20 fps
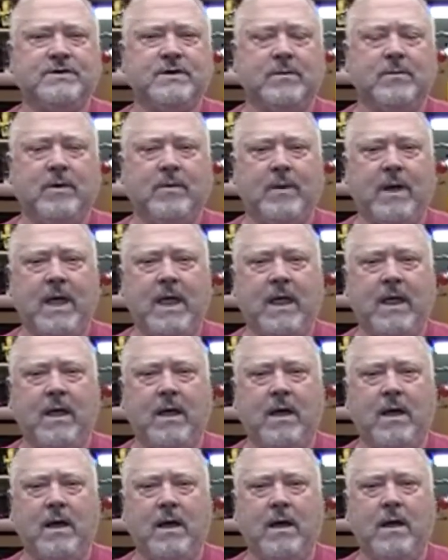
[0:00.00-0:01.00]
some of
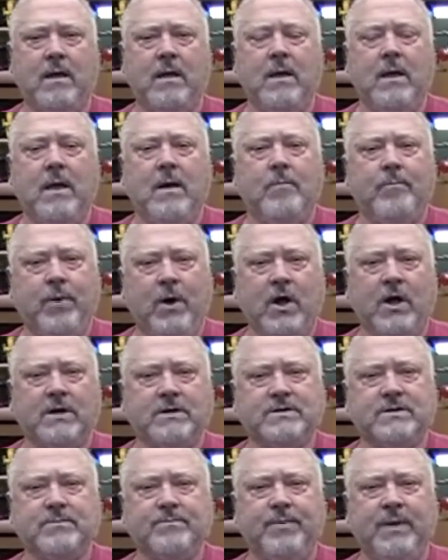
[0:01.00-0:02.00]
my
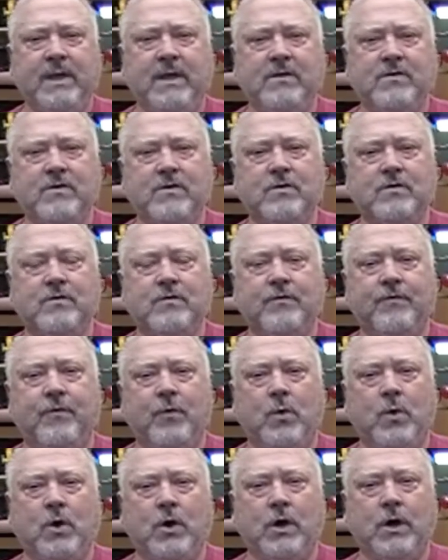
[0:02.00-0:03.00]
parts and pieces
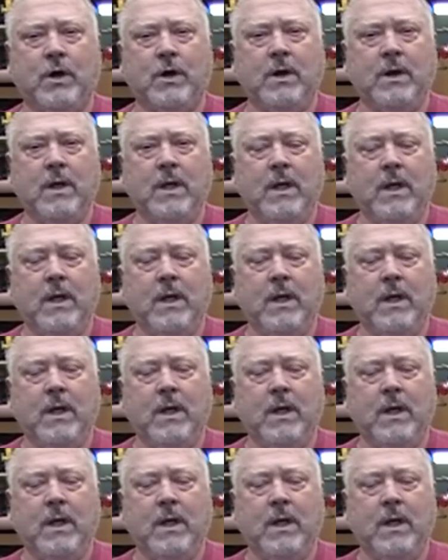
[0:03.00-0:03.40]
for